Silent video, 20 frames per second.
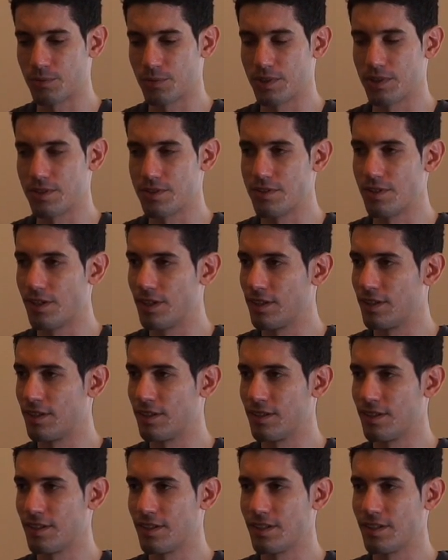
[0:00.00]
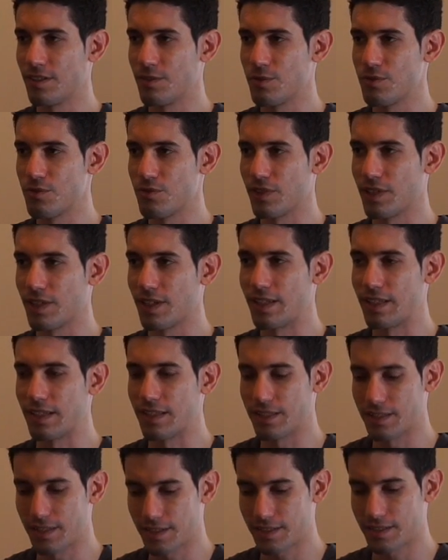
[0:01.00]
what he's done, then it was very
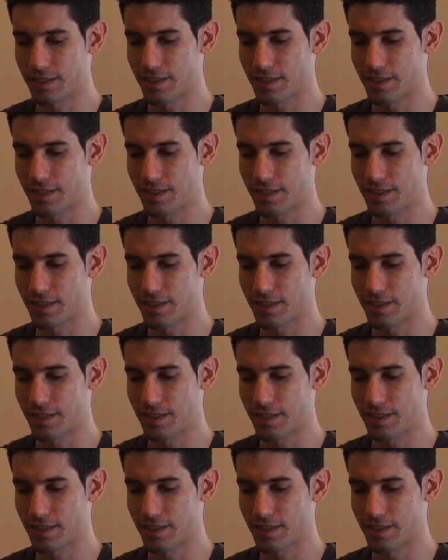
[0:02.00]
clear that